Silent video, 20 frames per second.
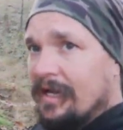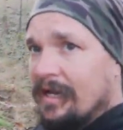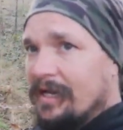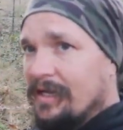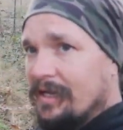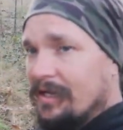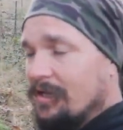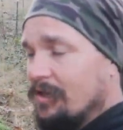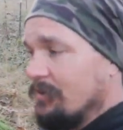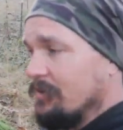
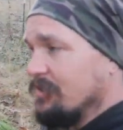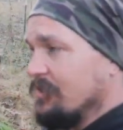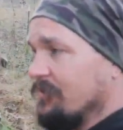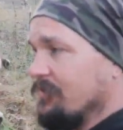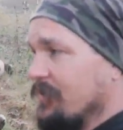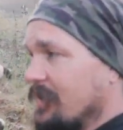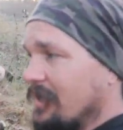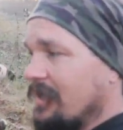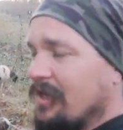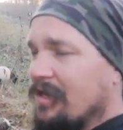And I know what you're
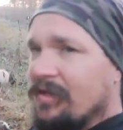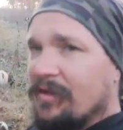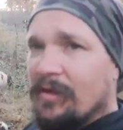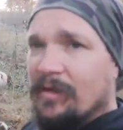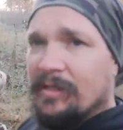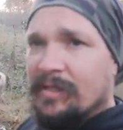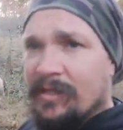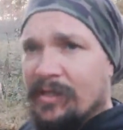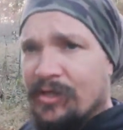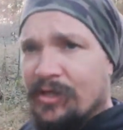thinking.
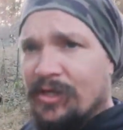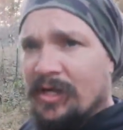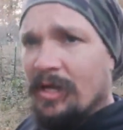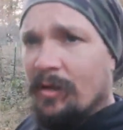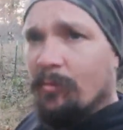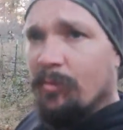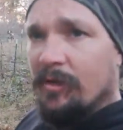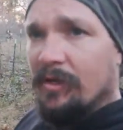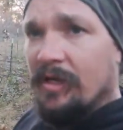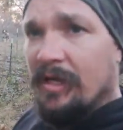Those are
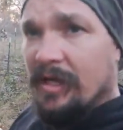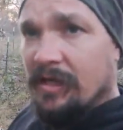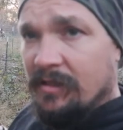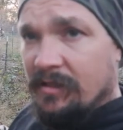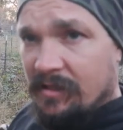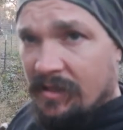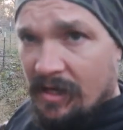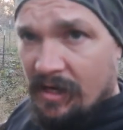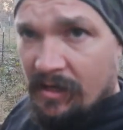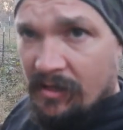sheep.
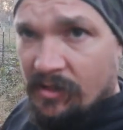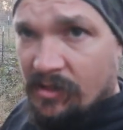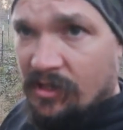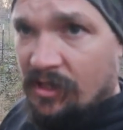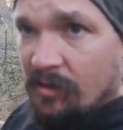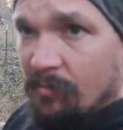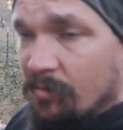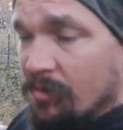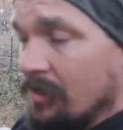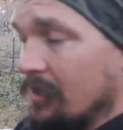Yes, they are
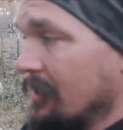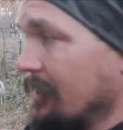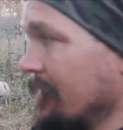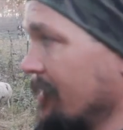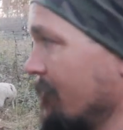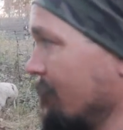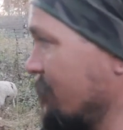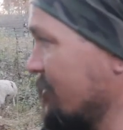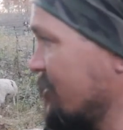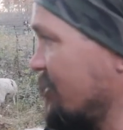sheep.
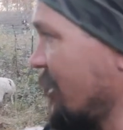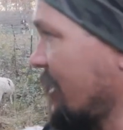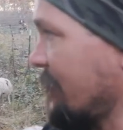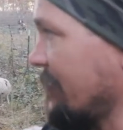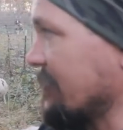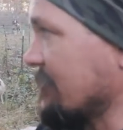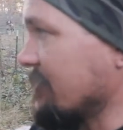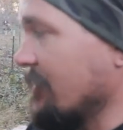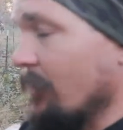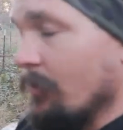But check
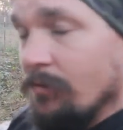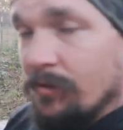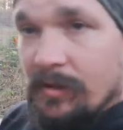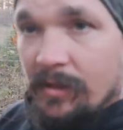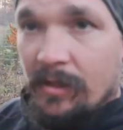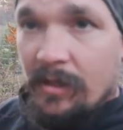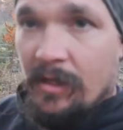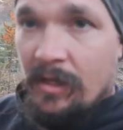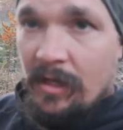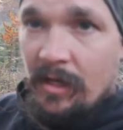this out.